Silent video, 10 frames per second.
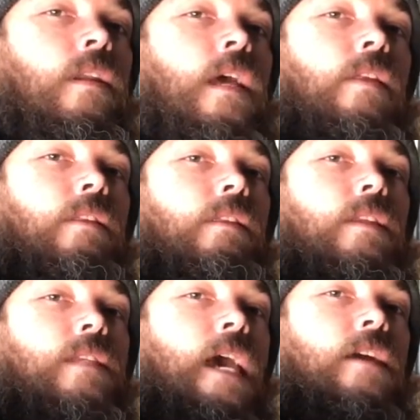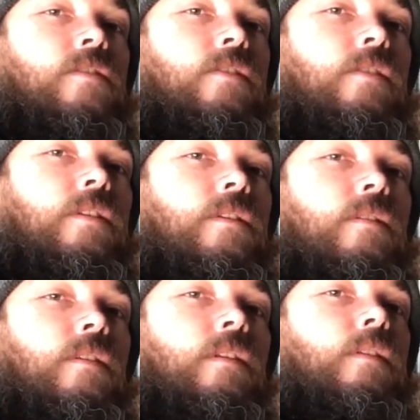Now this axle's
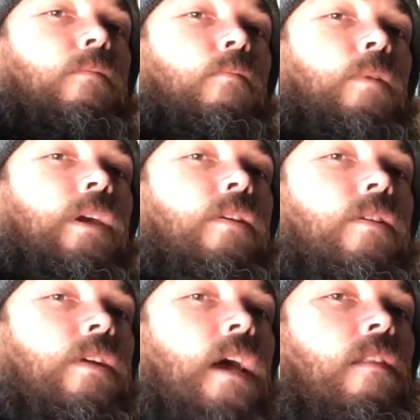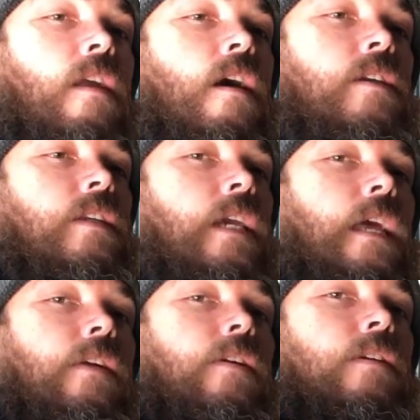wheel are now locked
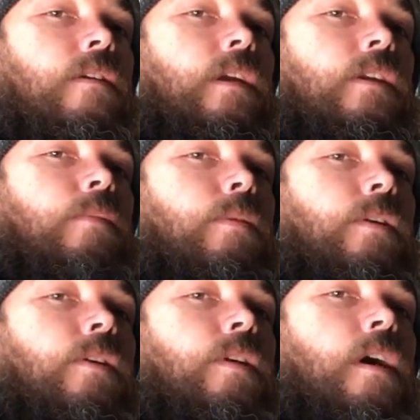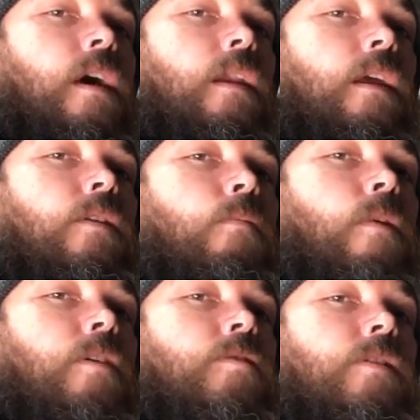together, and you put your nut and your
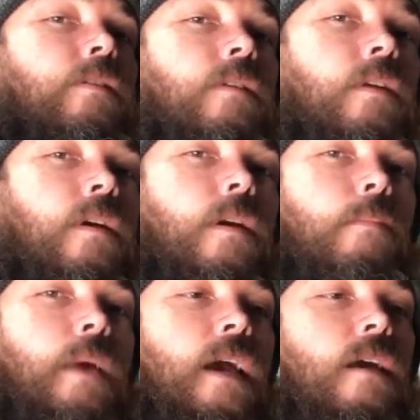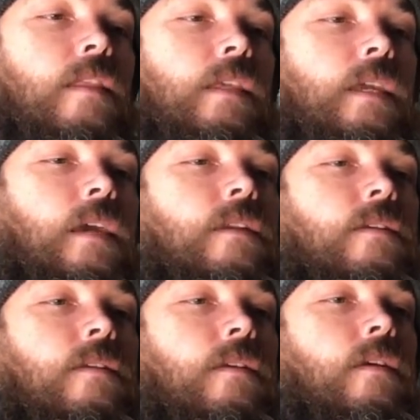washer back on the end.
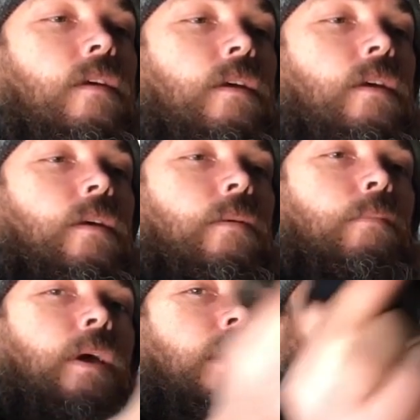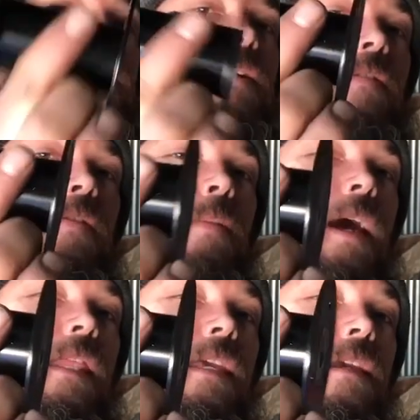But you have to
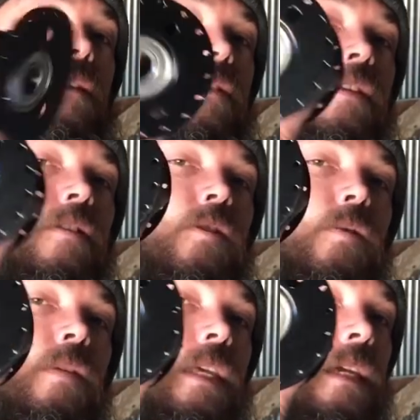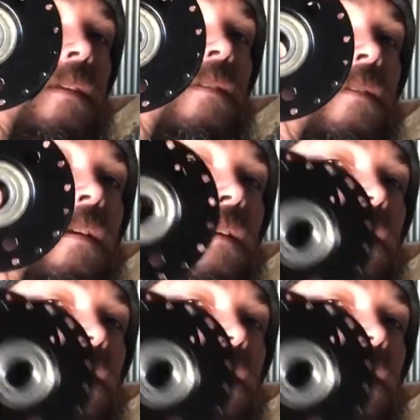buy these. You need two of these.